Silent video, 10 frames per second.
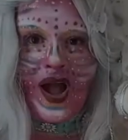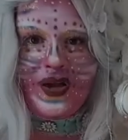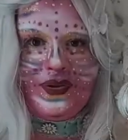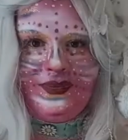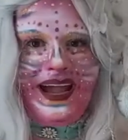
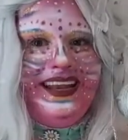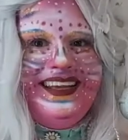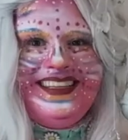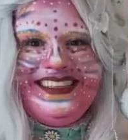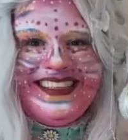Are you
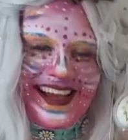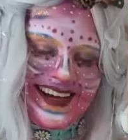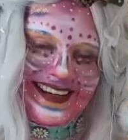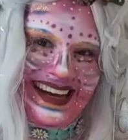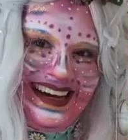ready to sing
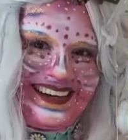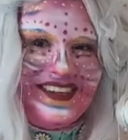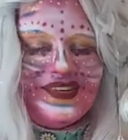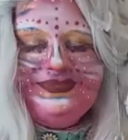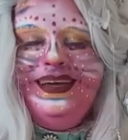a song
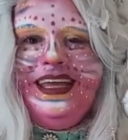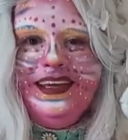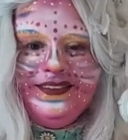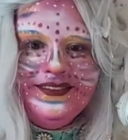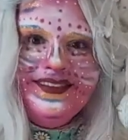with
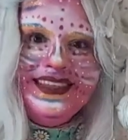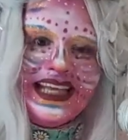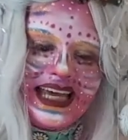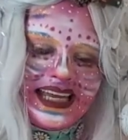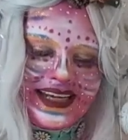me?
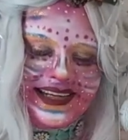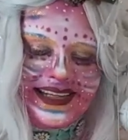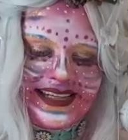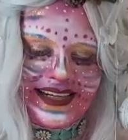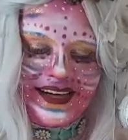
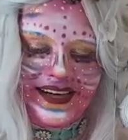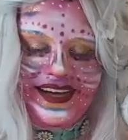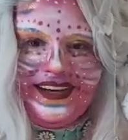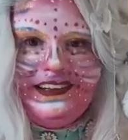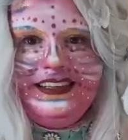This song
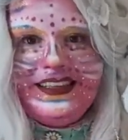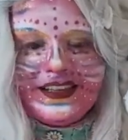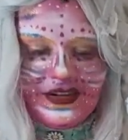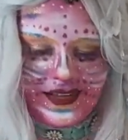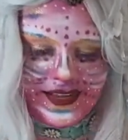here is
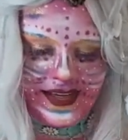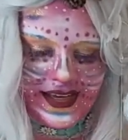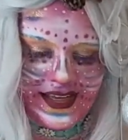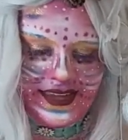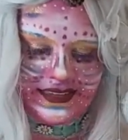called
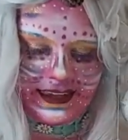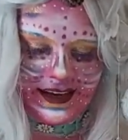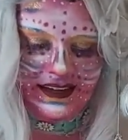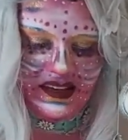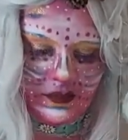
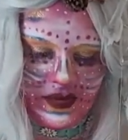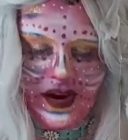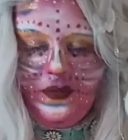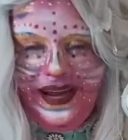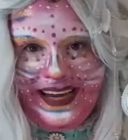Skin and
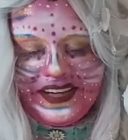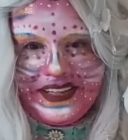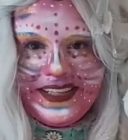Mirror Rink.